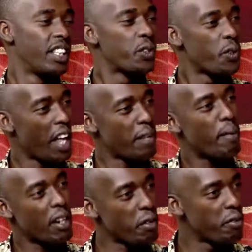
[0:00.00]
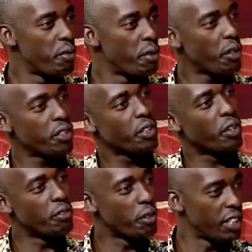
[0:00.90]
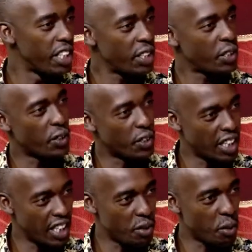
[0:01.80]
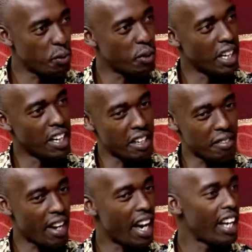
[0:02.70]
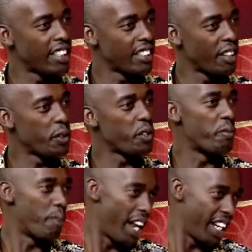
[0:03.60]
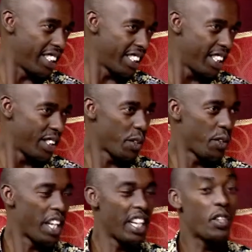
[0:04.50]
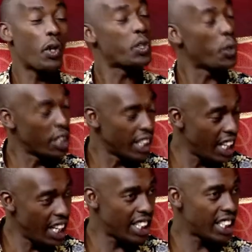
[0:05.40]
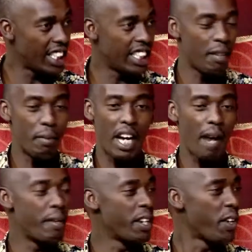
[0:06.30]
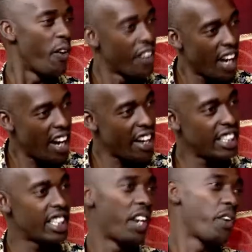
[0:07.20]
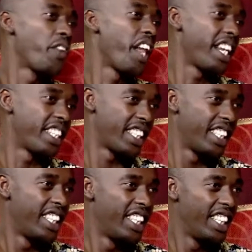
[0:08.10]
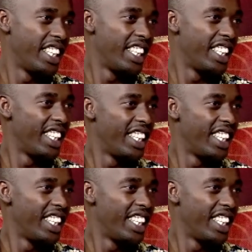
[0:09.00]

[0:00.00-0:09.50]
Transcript: So that part of loss of coordination is what we refer as loss of balance. So they don't coordinate, they become incoherent and all that. It's like